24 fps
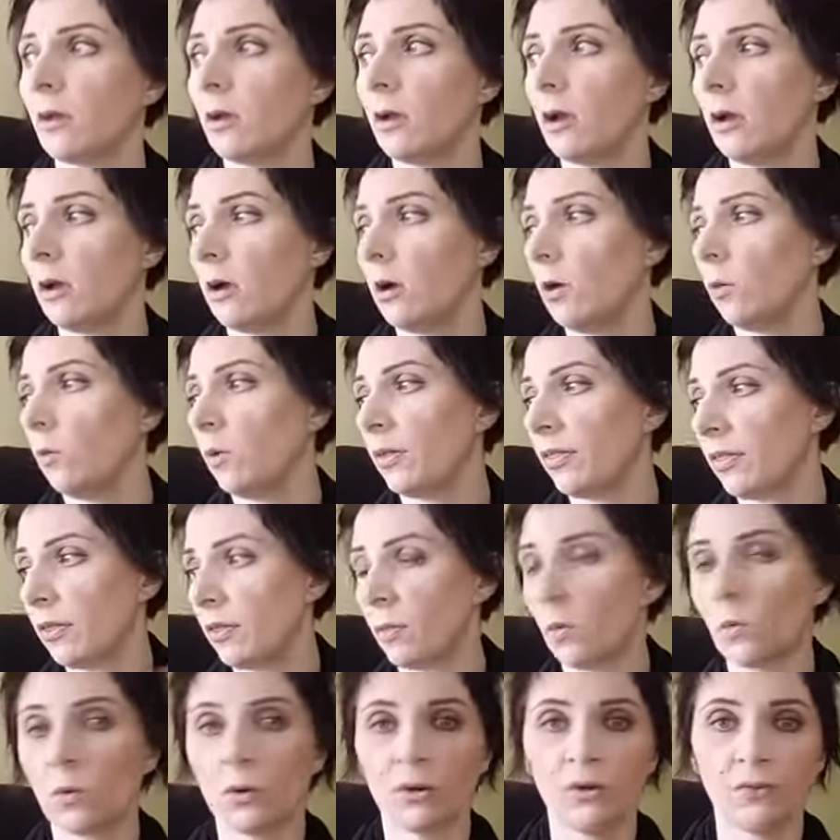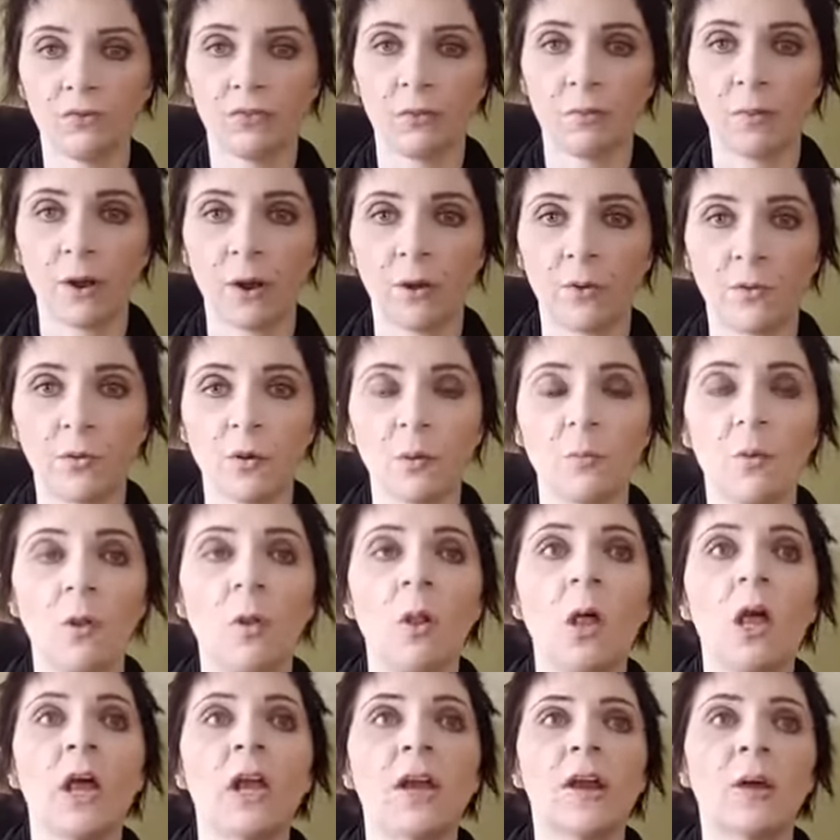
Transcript: the world of the paranormal.